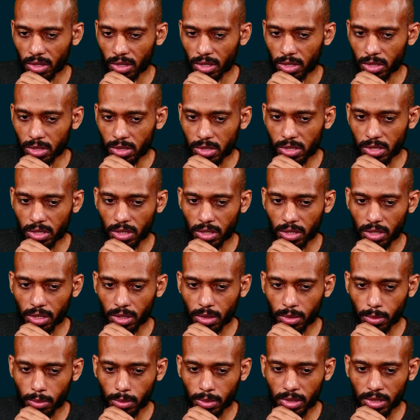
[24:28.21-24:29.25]
See here,
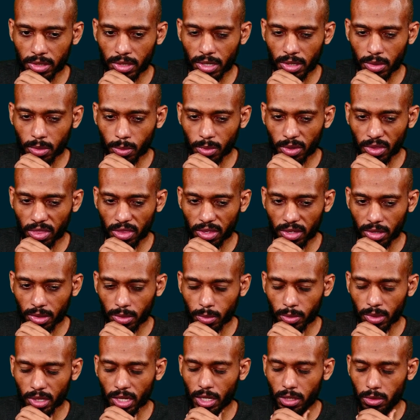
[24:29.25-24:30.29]
we done one thing. We
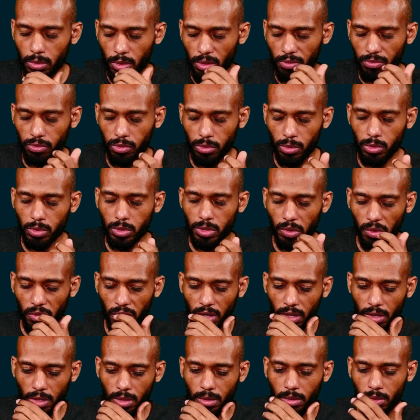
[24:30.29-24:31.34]
can do a future
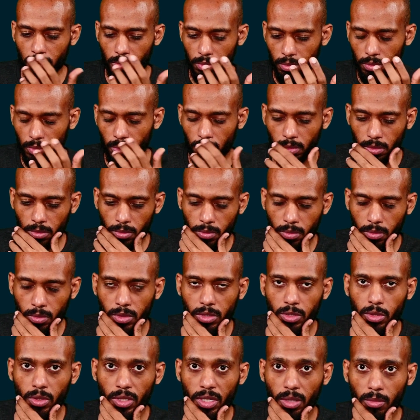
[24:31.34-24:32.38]
thing. We'll
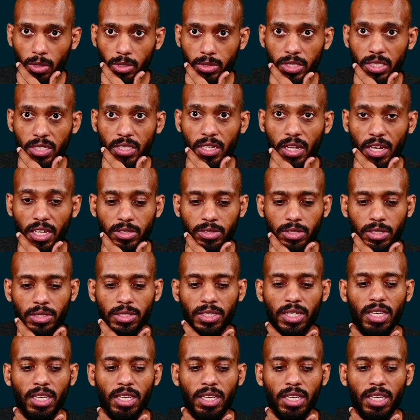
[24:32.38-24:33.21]
talk about it later.